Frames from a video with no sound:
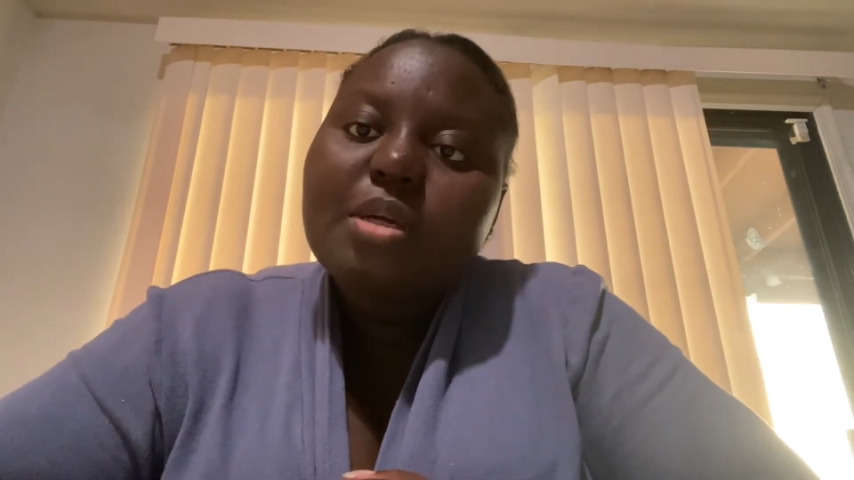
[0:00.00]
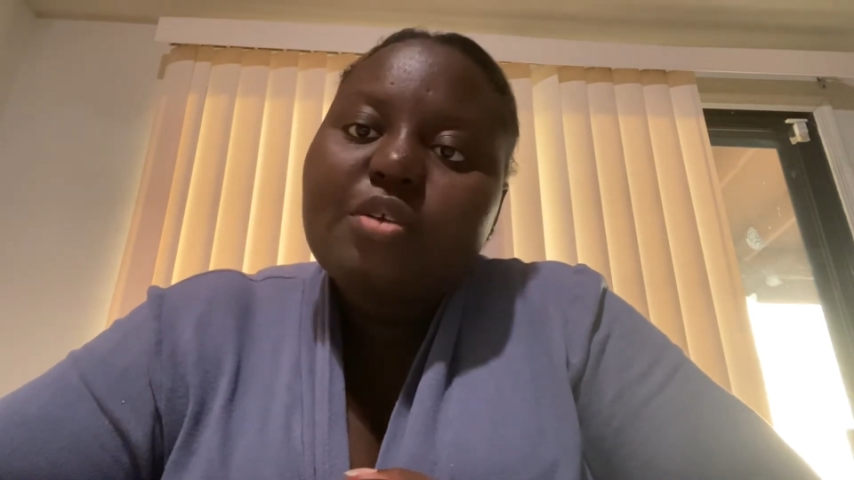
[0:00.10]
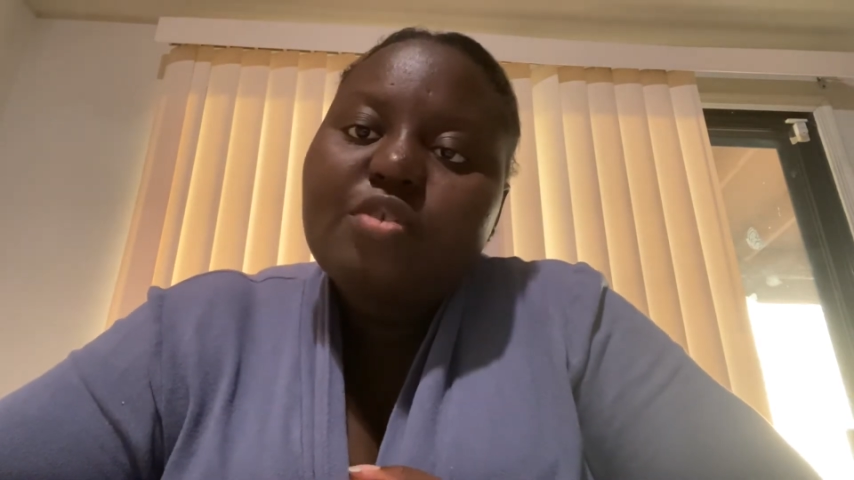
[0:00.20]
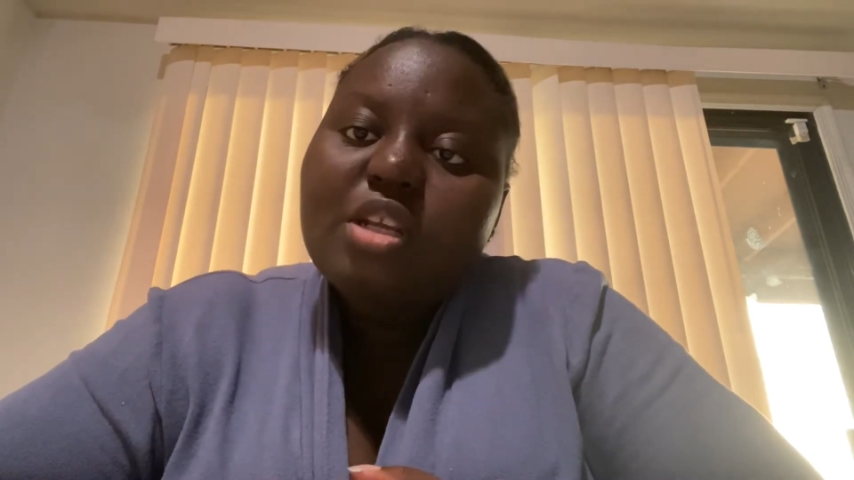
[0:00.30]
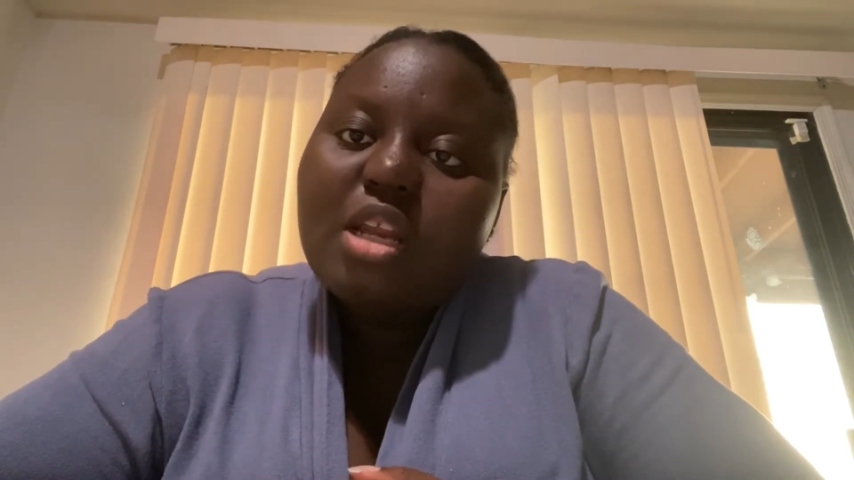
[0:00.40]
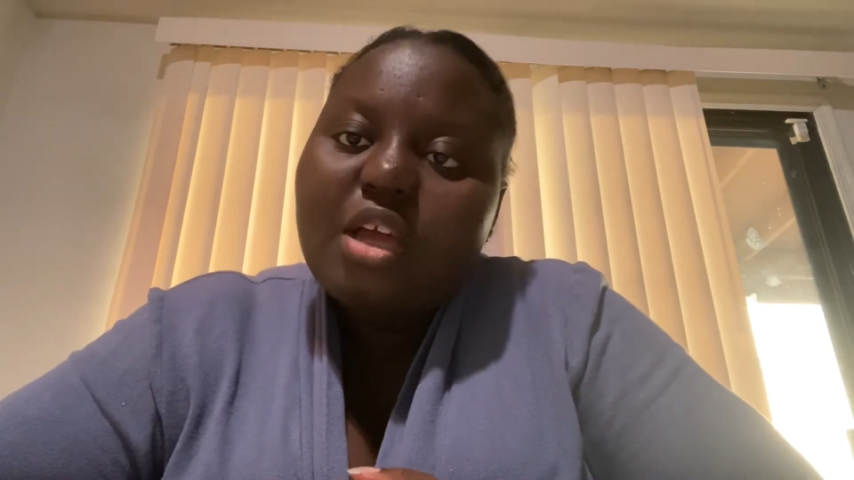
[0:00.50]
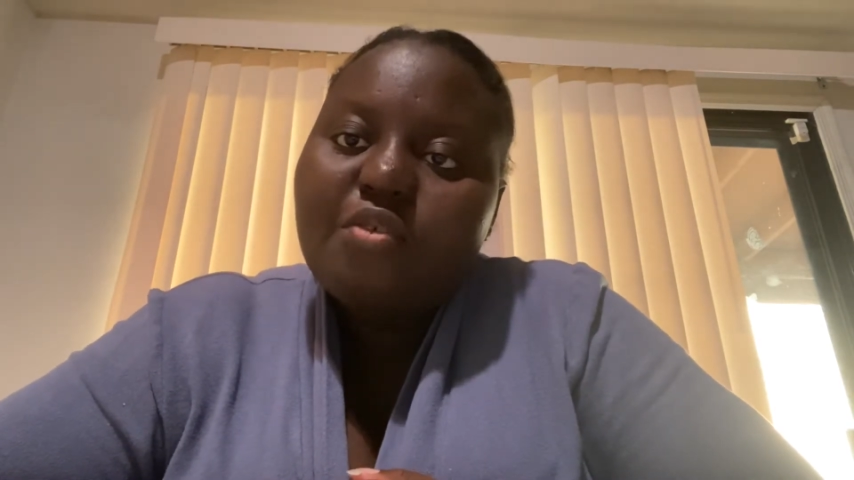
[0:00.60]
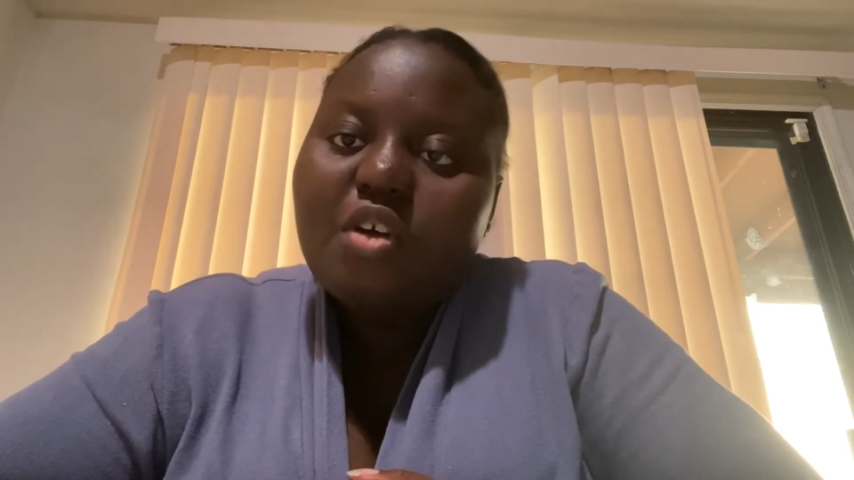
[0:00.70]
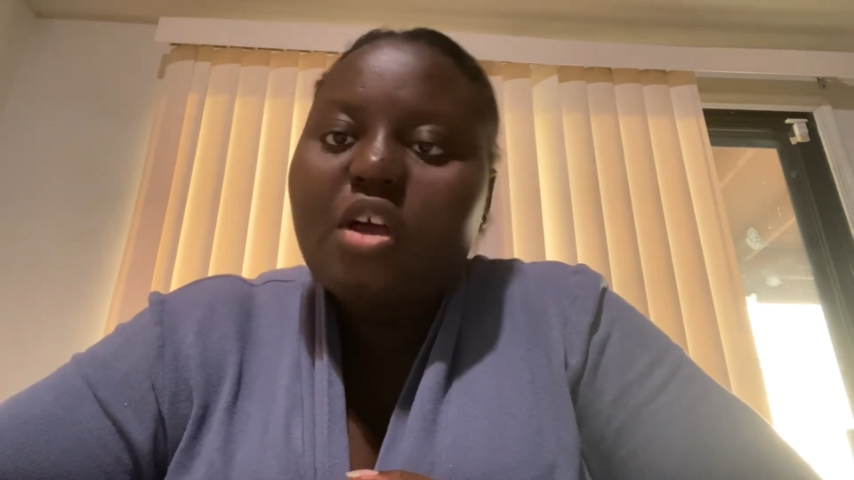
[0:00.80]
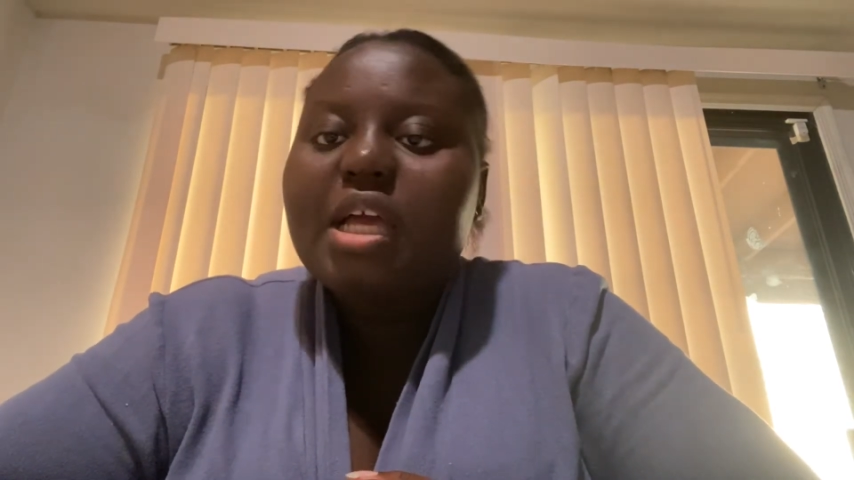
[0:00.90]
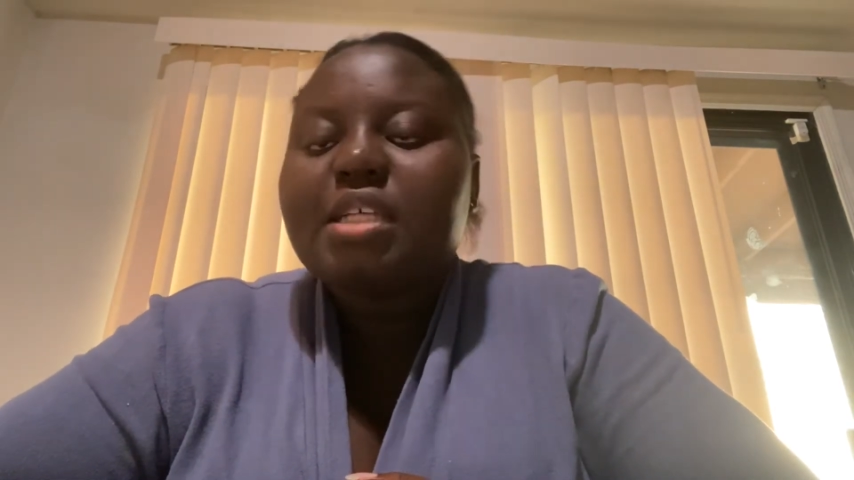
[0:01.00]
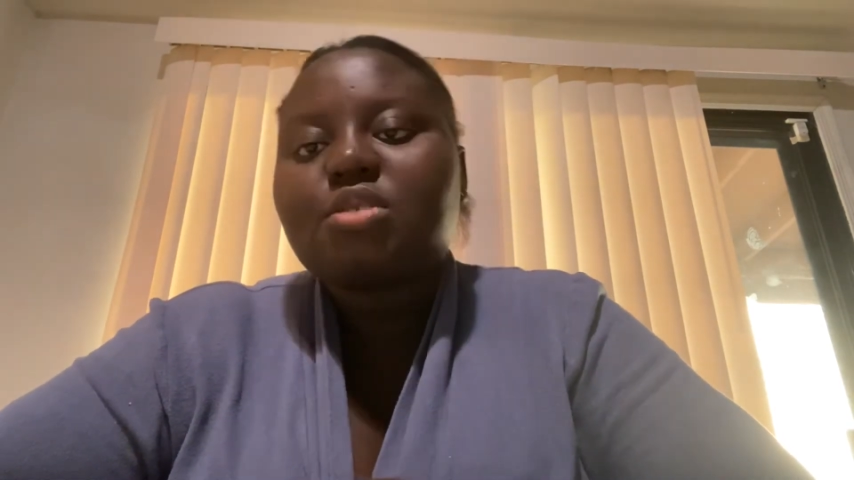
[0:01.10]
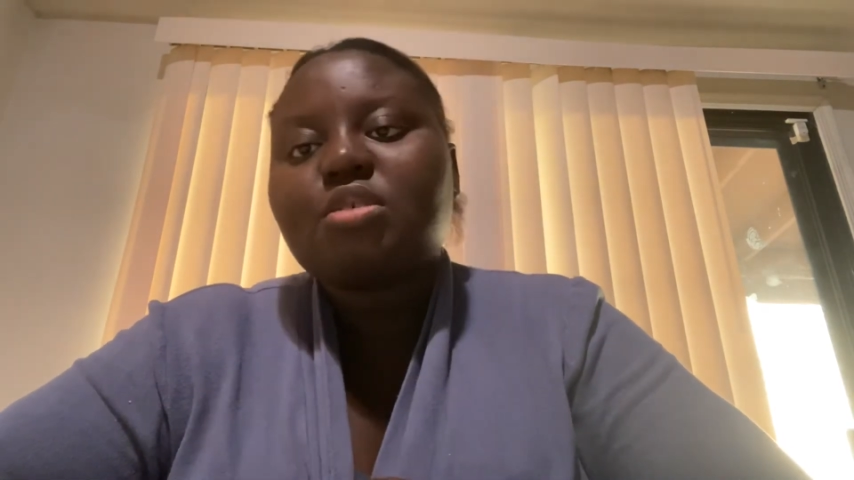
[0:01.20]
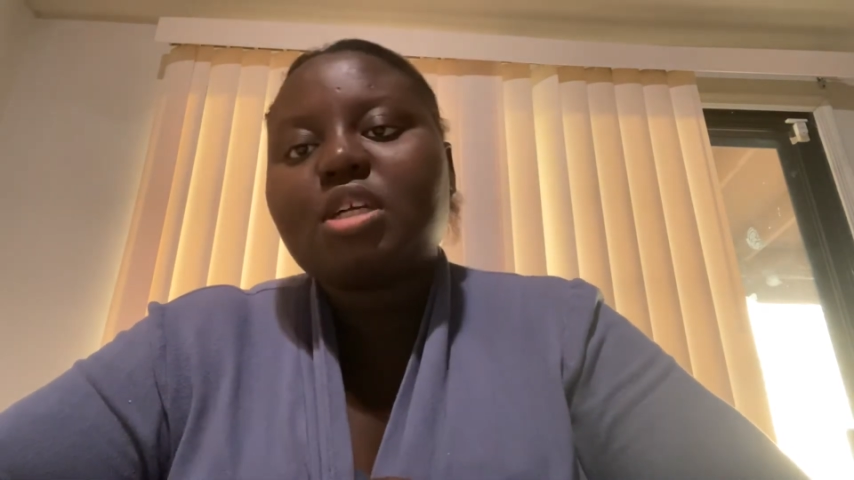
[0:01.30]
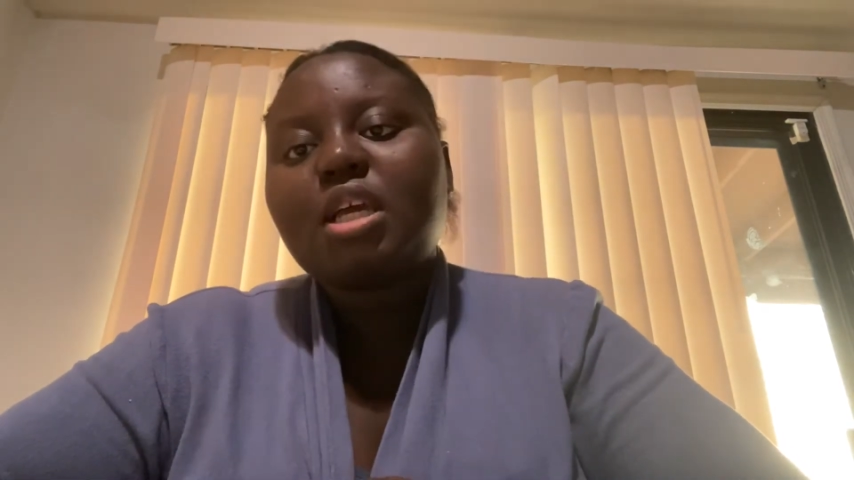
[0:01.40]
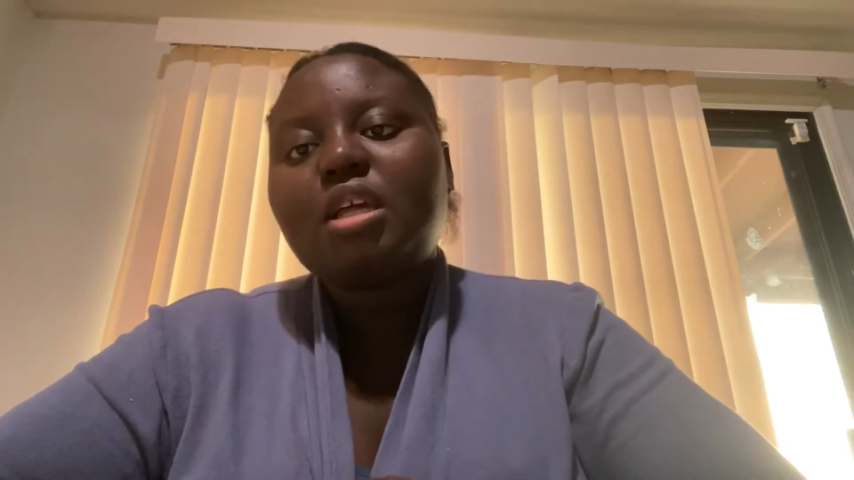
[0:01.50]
in the liver and excreted